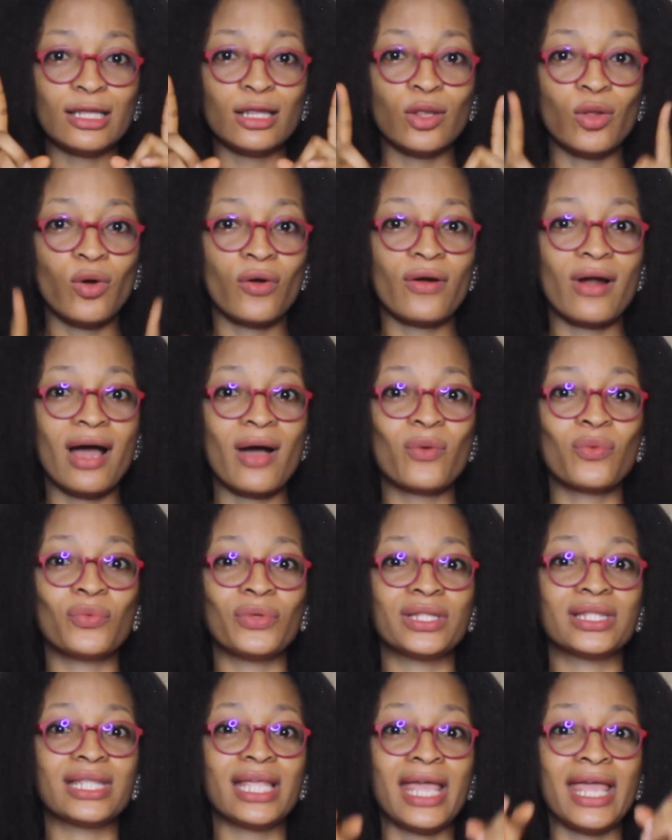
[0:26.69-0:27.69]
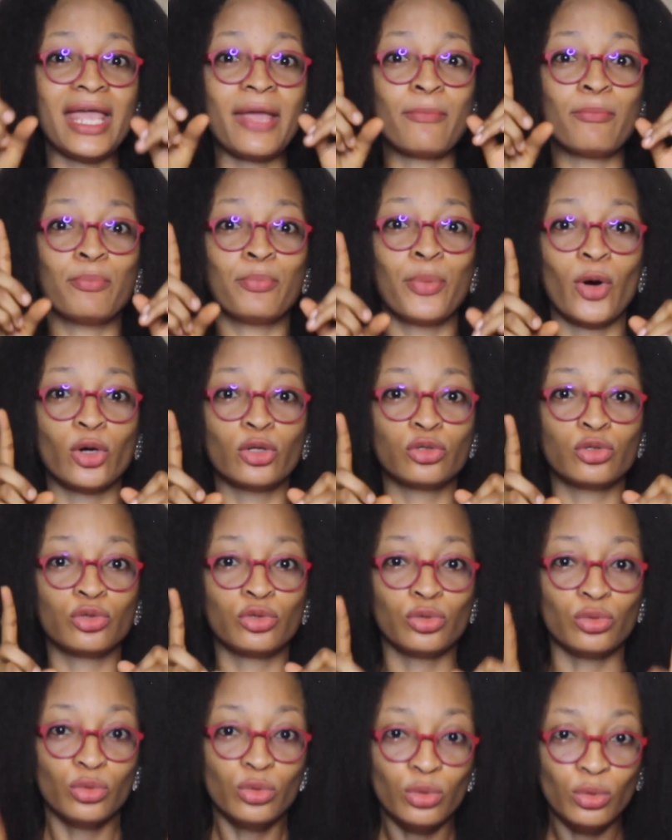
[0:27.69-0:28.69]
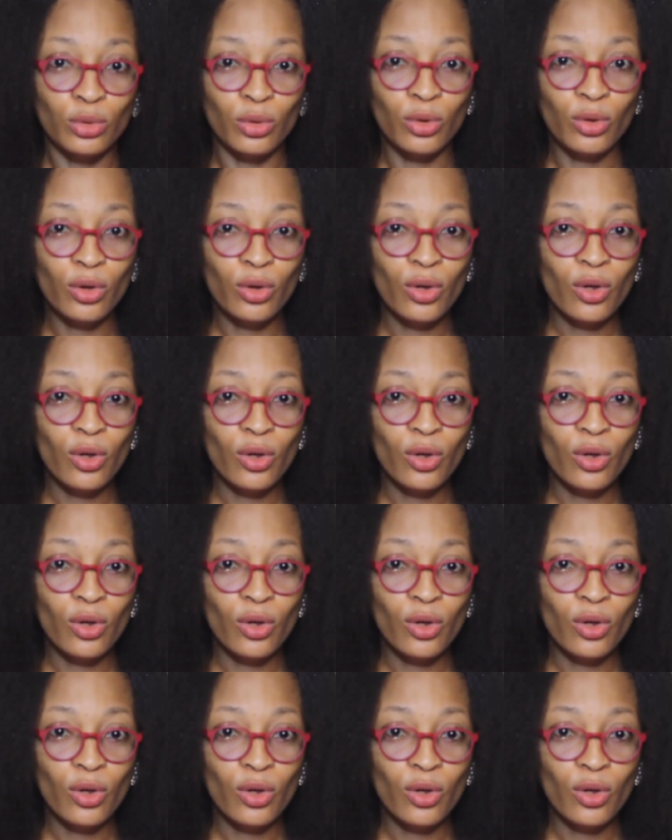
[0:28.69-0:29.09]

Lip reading: Laura with a bottle